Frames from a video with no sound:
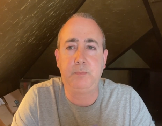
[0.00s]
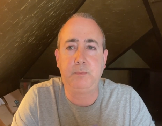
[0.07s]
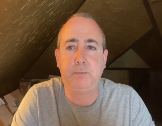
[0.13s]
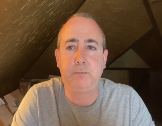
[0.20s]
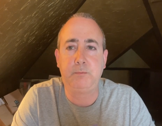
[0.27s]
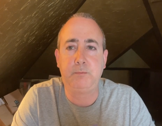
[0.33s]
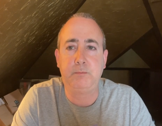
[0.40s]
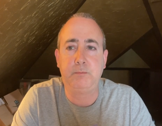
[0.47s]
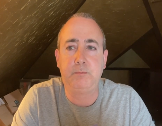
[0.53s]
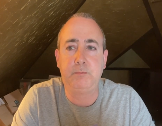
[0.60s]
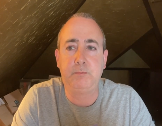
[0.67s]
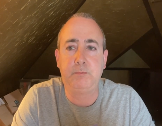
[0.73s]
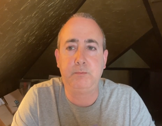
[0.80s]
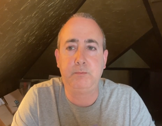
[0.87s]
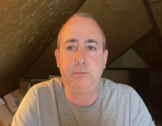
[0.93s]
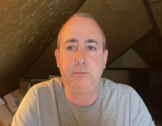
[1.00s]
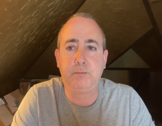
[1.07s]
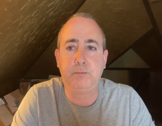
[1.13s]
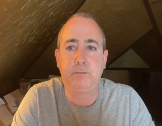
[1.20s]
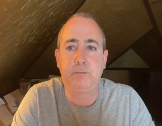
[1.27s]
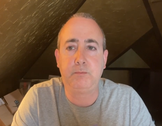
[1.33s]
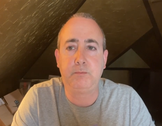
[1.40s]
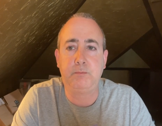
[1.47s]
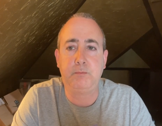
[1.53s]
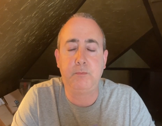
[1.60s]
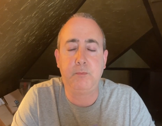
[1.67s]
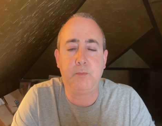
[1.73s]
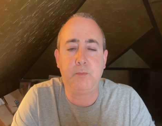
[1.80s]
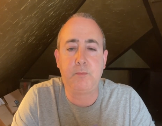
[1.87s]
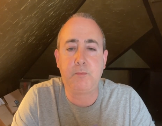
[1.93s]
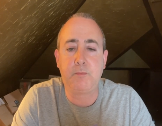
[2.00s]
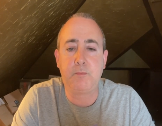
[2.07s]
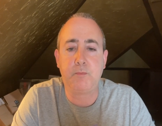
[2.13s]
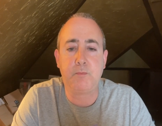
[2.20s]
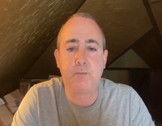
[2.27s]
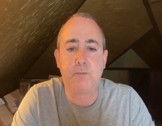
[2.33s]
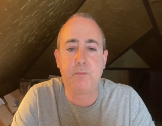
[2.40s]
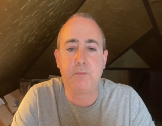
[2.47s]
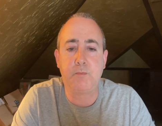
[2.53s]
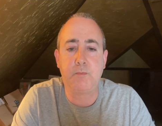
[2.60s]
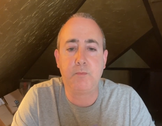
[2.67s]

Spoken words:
[no speech]